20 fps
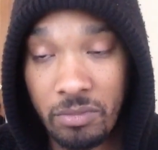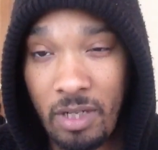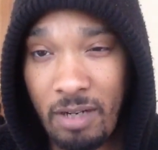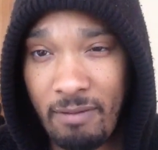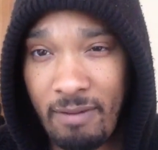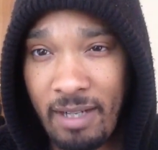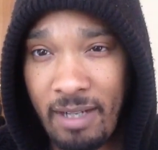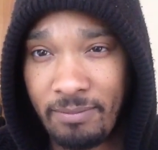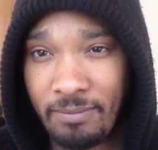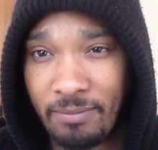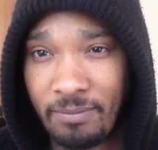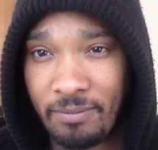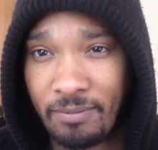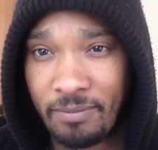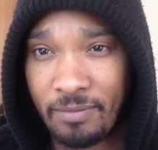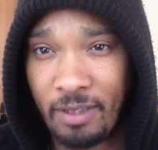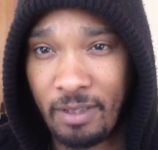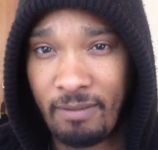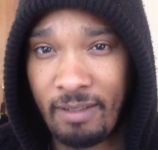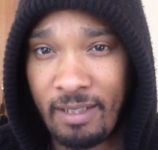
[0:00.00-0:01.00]
all right,
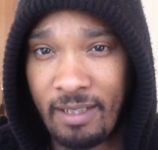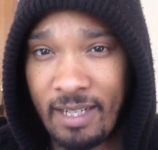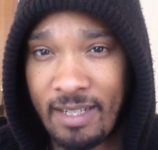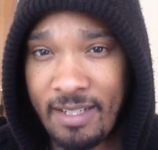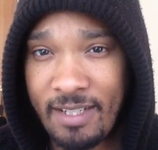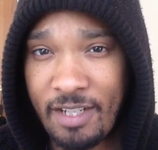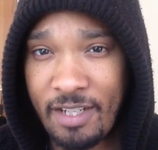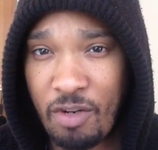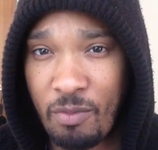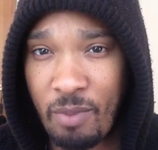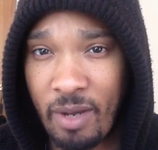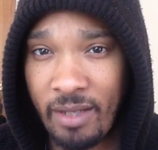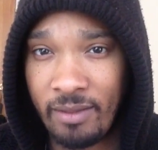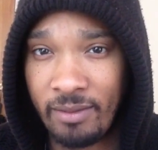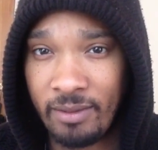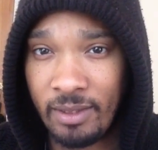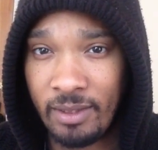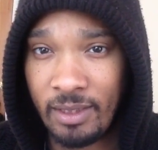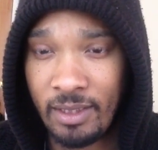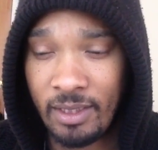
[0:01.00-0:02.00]
all right, I see you, Ben.
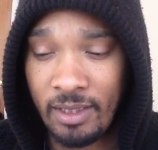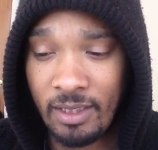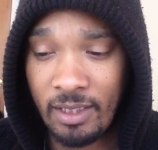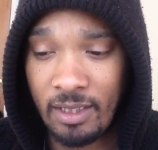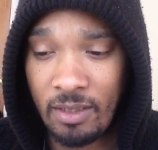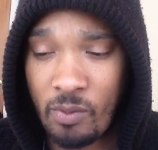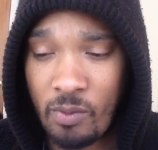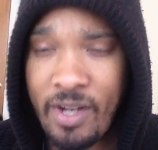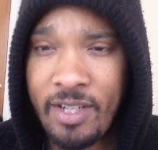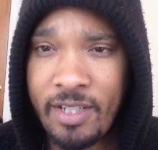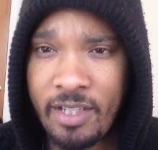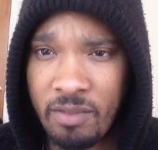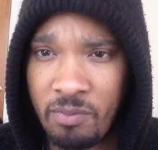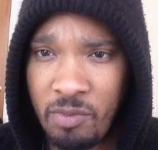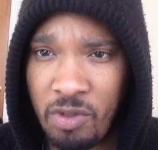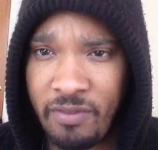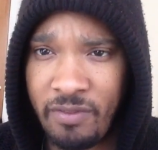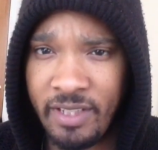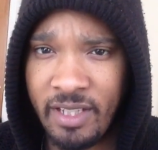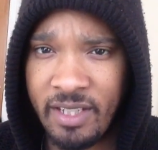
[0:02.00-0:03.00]
Wait to the
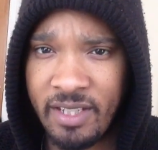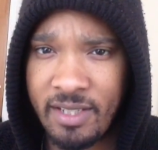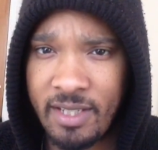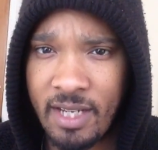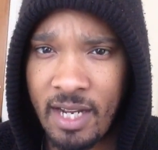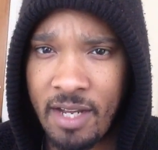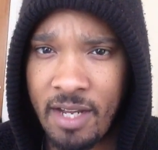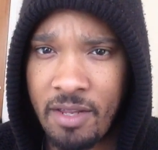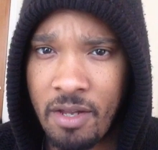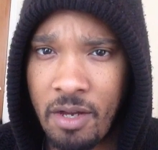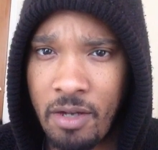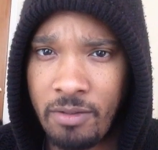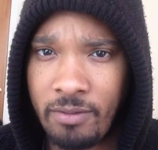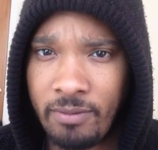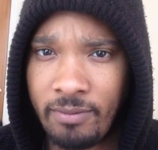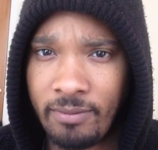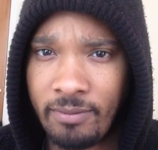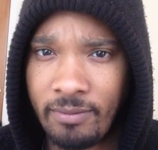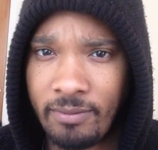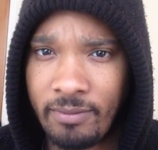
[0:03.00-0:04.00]
movie to decide, though.
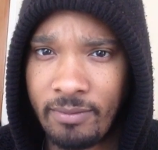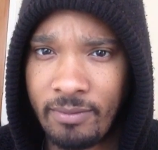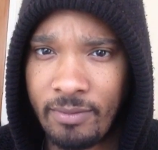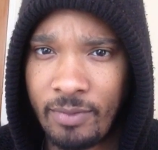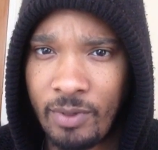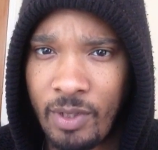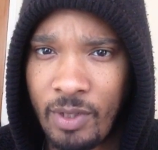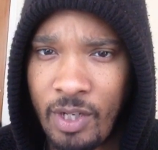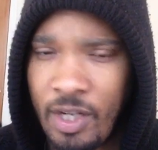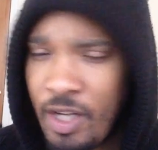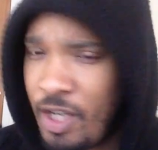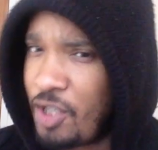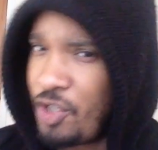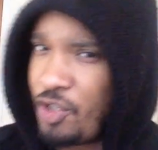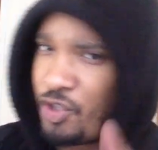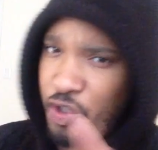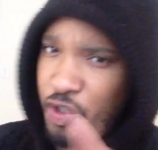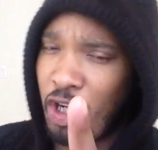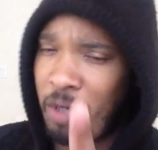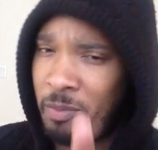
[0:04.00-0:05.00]

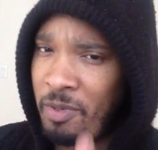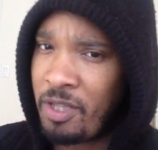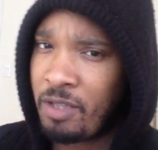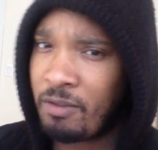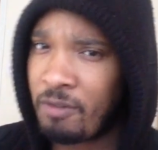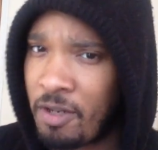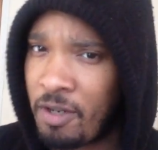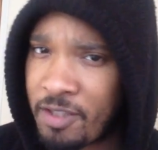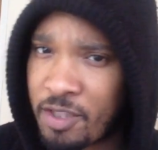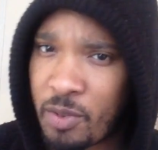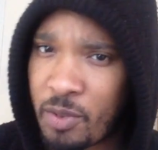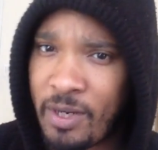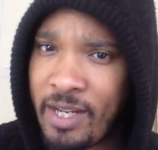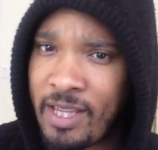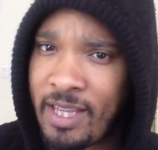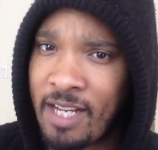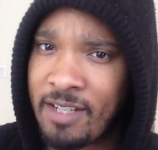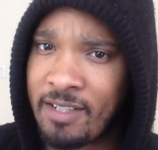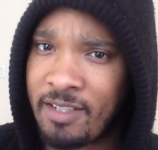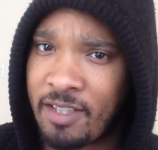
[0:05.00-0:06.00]
Join me in the road to
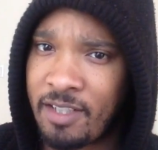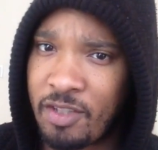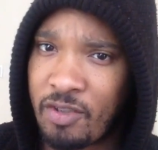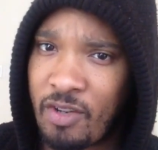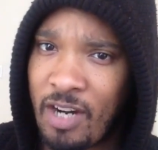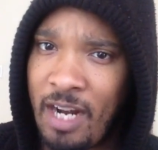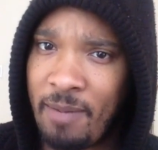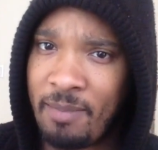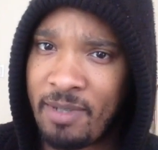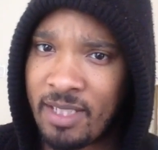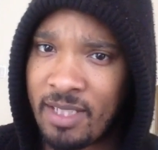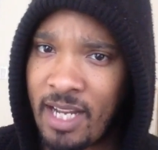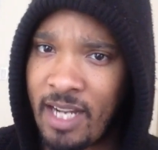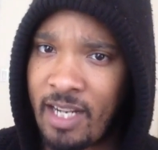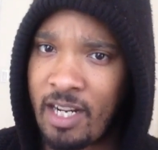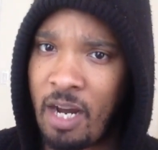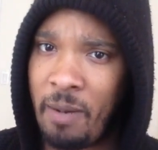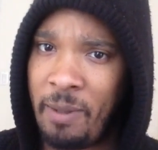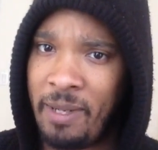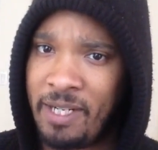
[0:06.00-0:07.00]
20,000 subscribers,
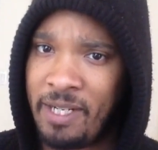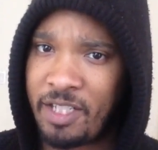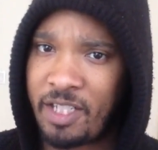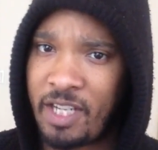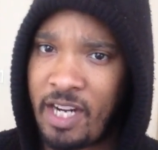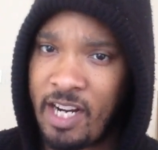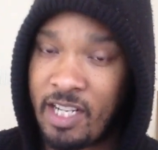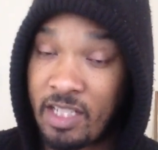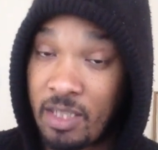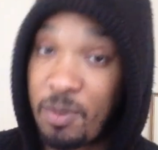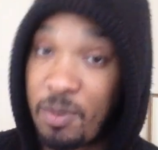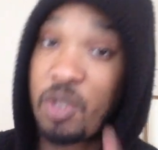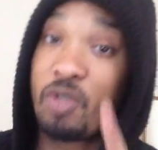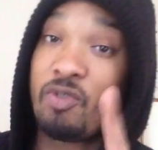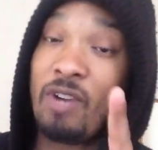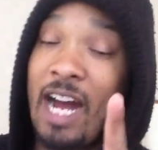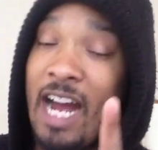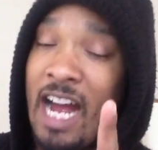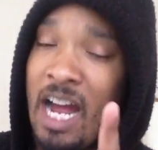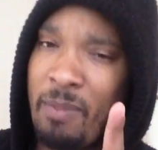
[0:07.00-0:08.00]
like, comment, and share.
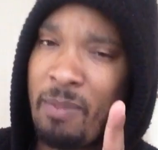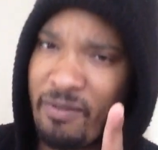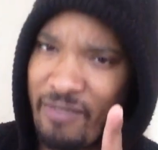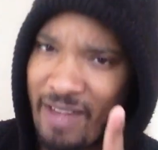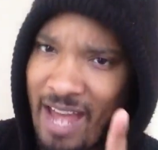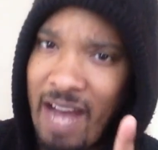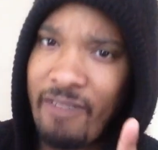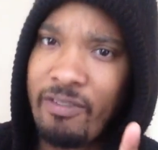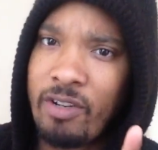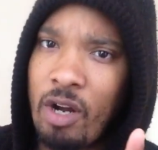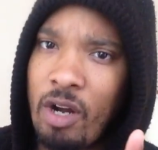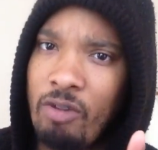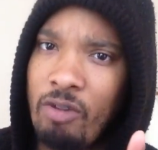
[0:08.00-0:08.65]
Subscribe if you haven't